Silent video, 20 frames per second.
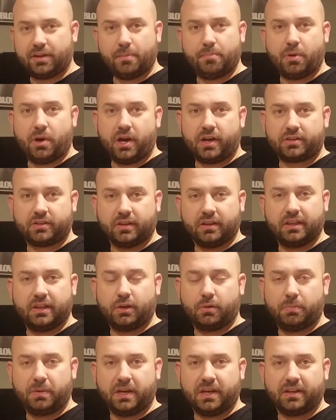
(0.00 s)
first I
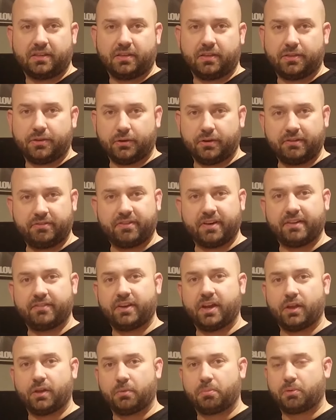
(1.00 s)
balked a little bit at the
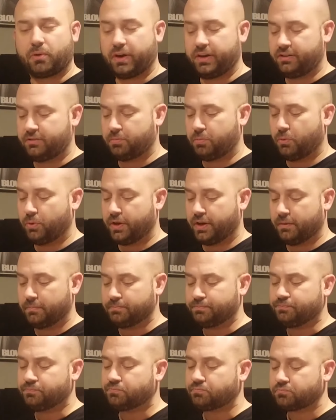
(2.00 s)
$35 price
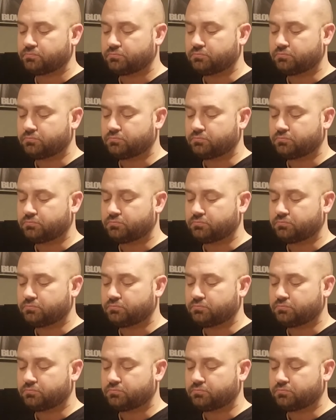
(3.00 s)
point.